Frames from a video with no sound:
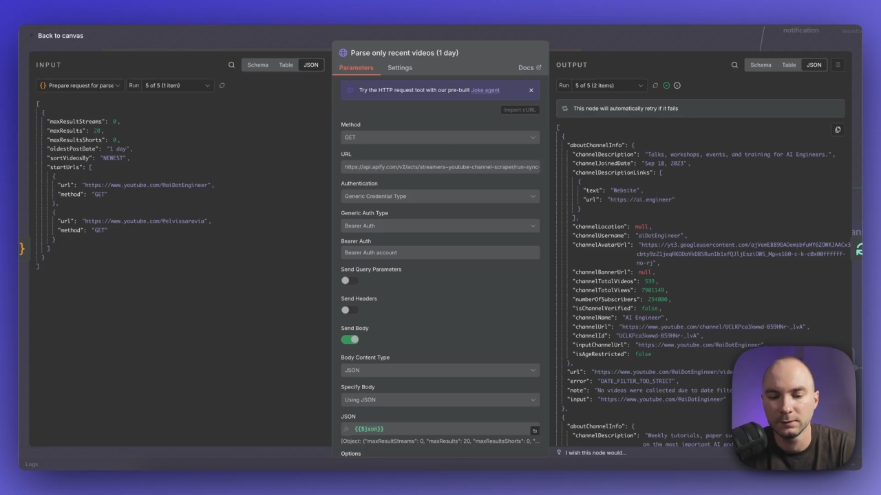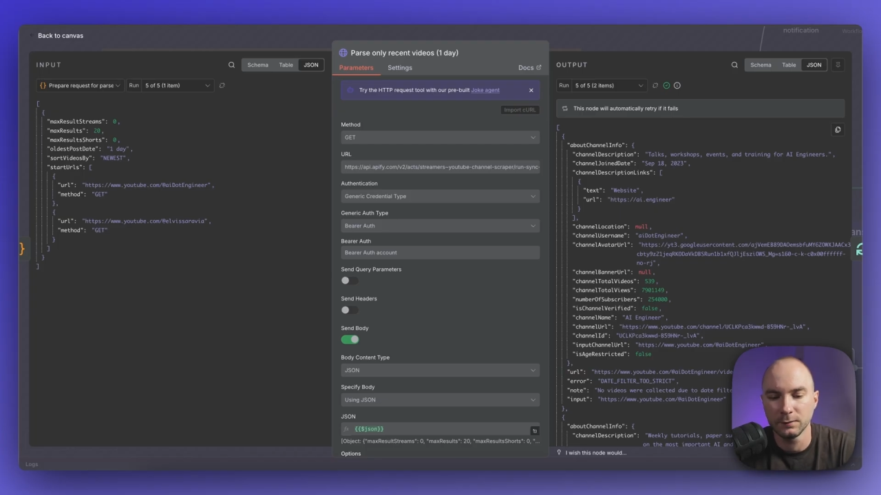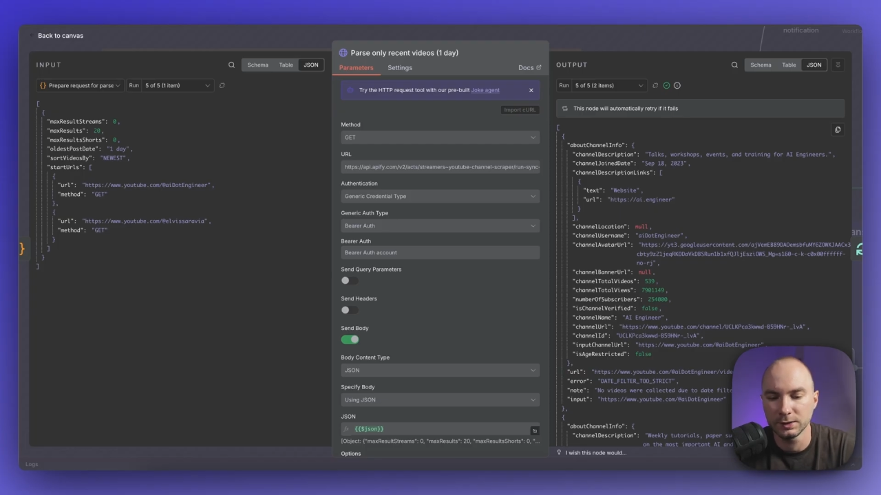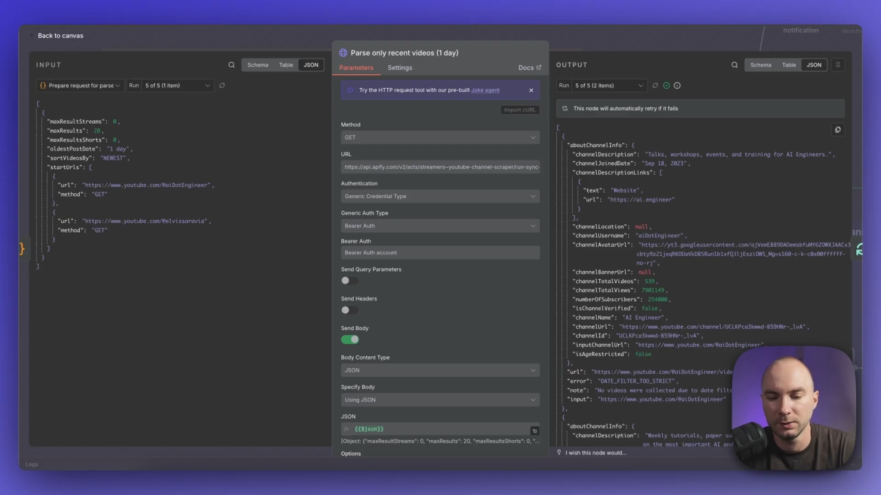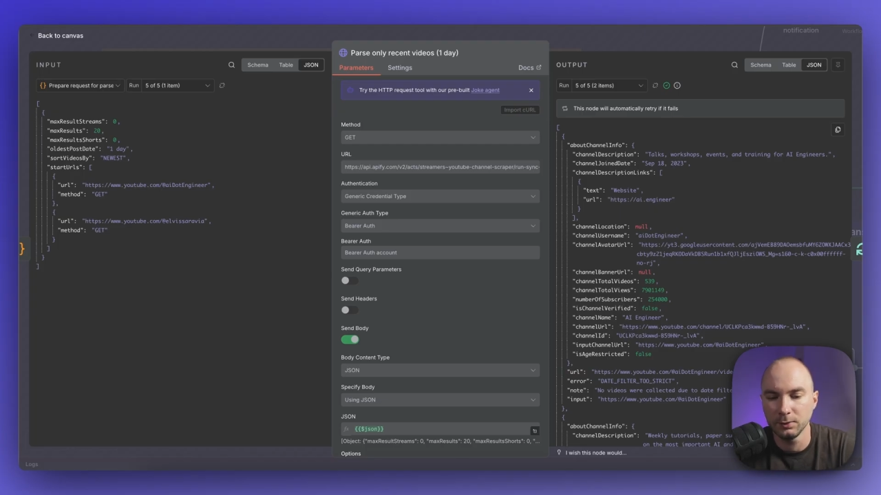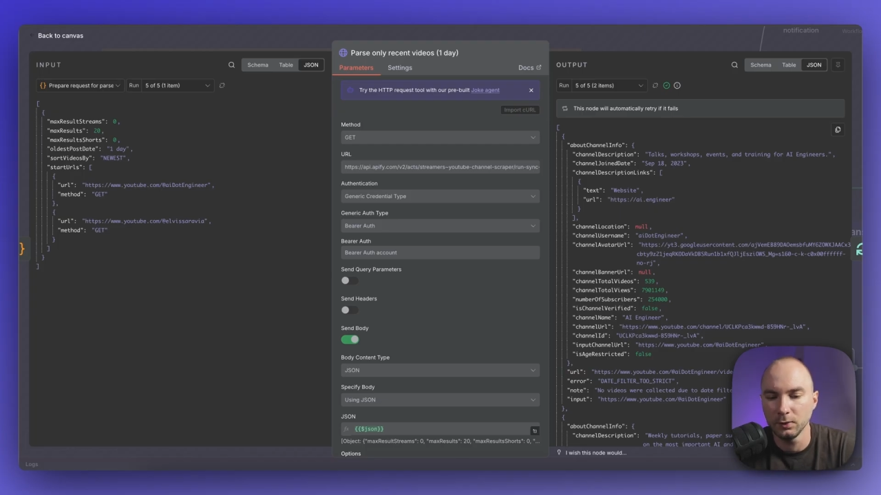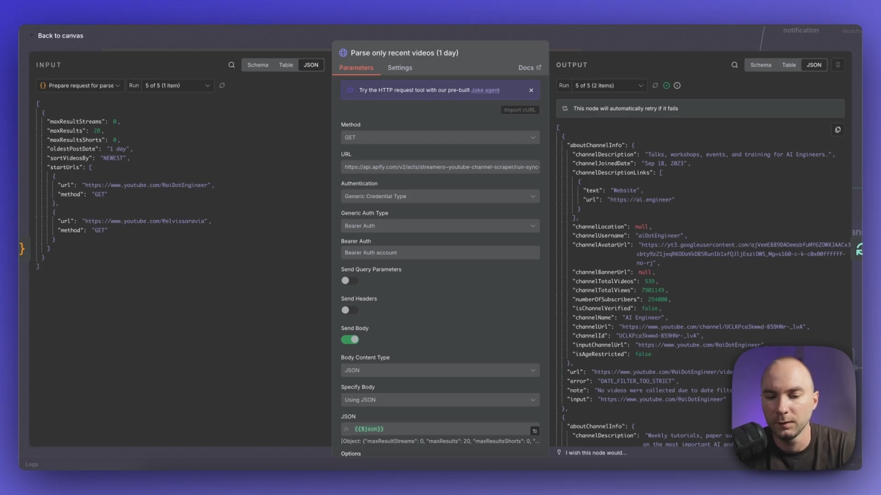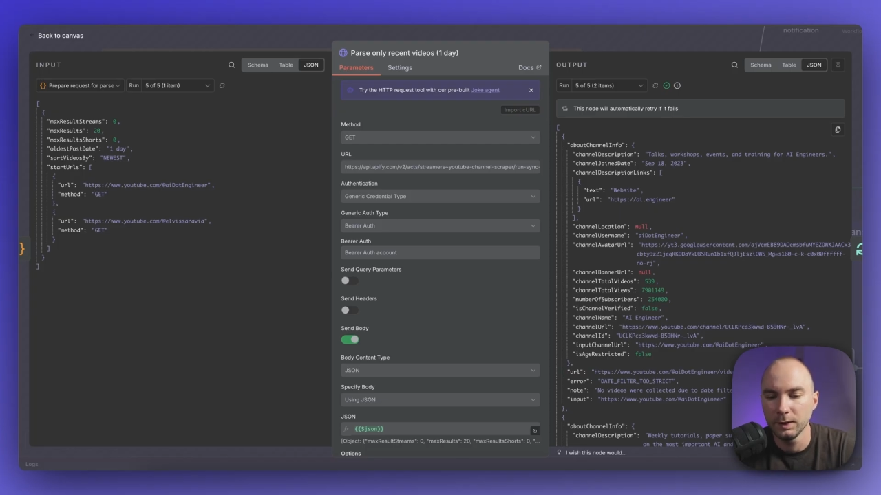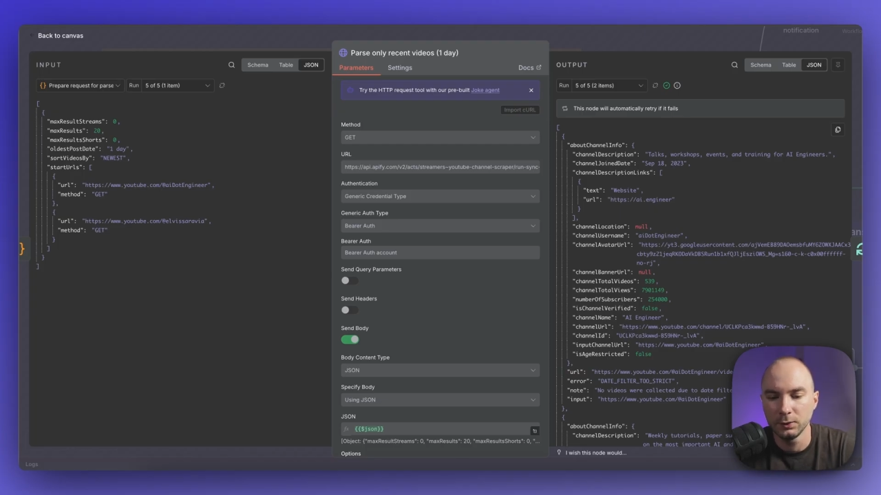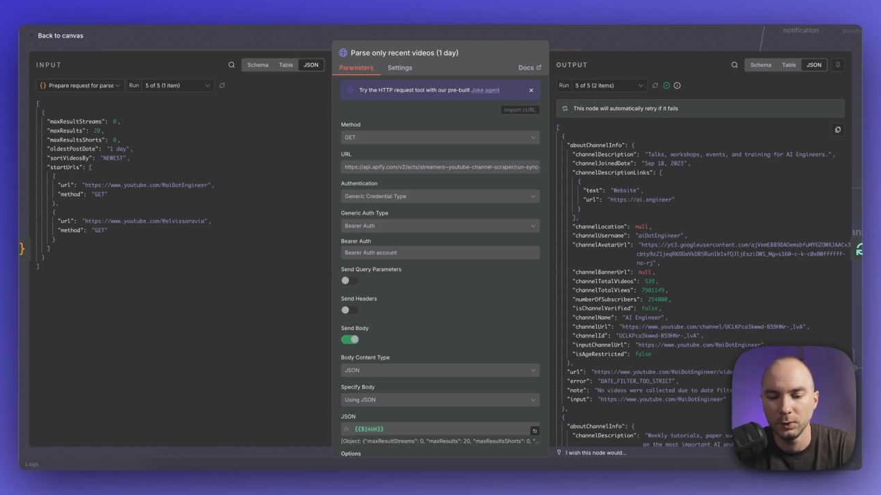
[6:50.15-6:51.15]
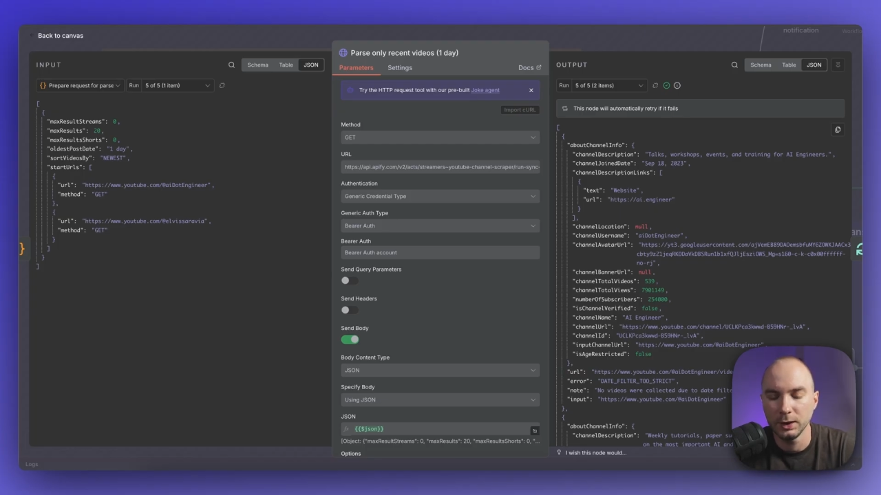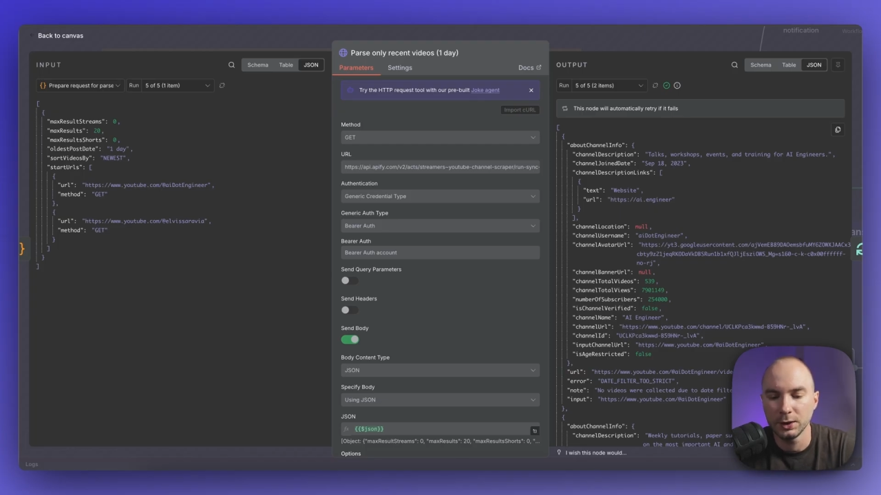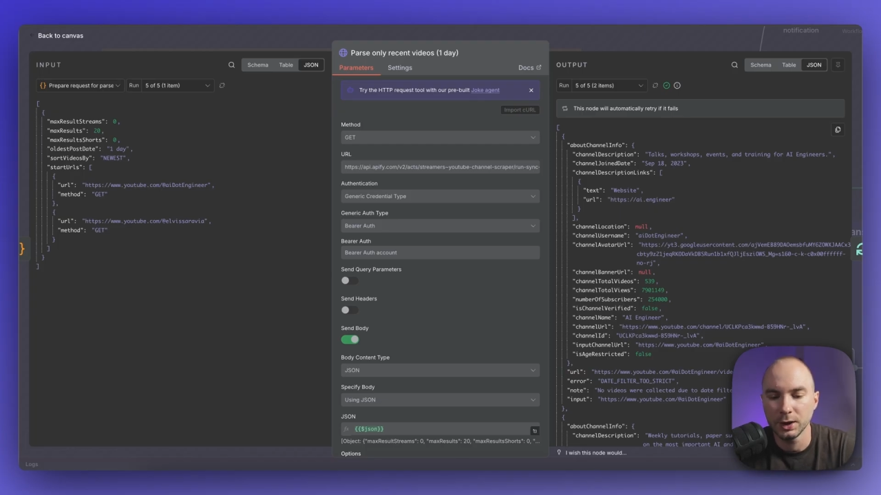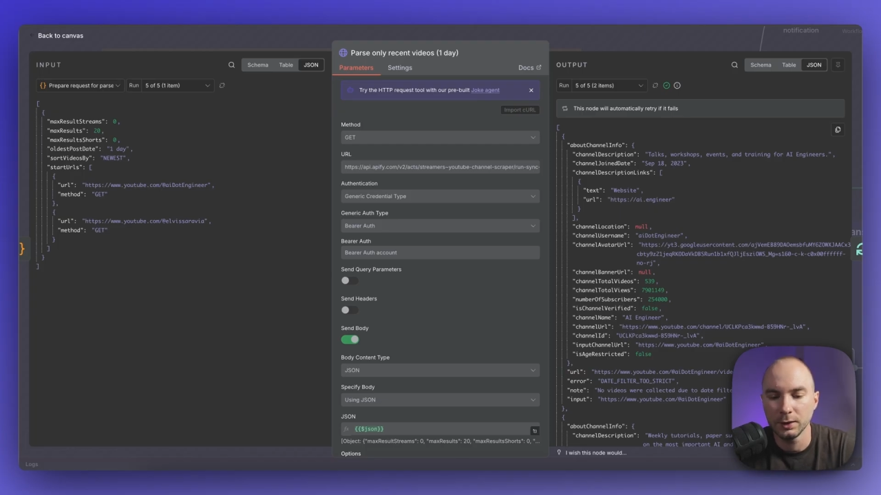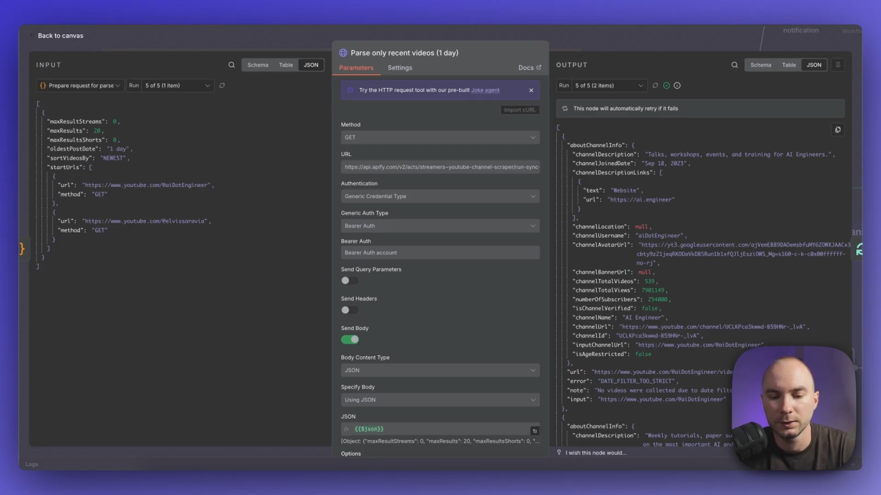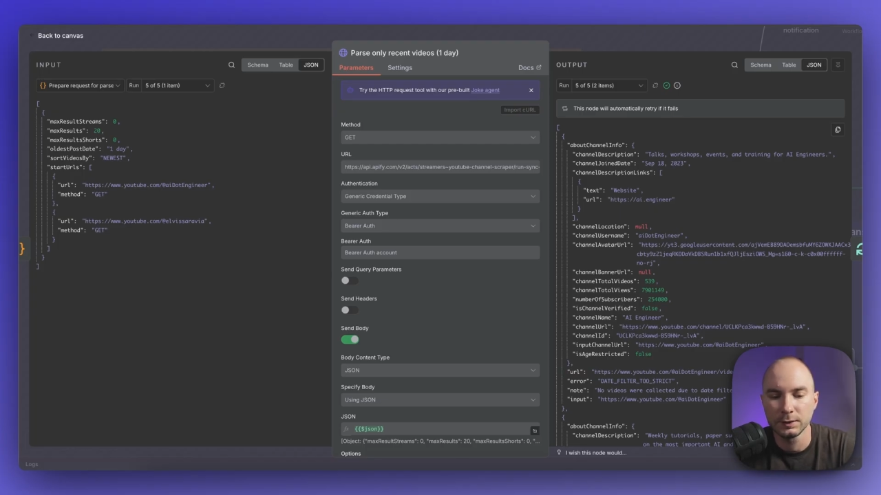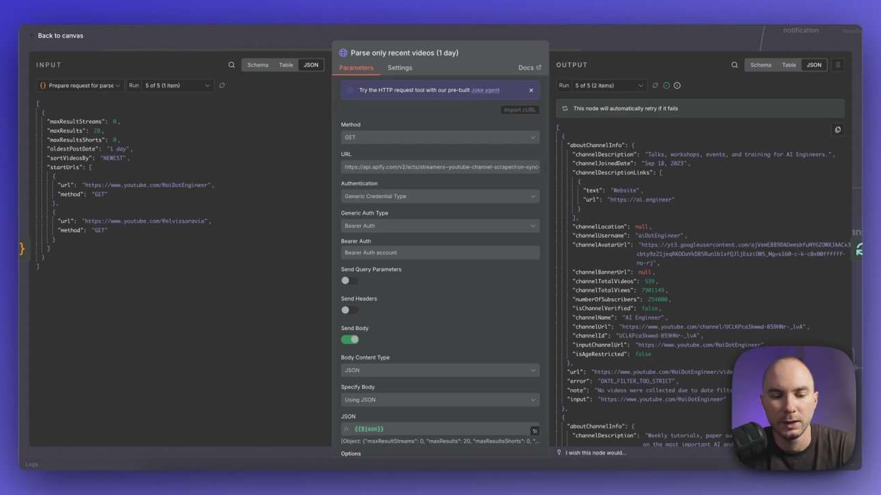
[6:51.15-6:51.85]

for example, of 20 channels,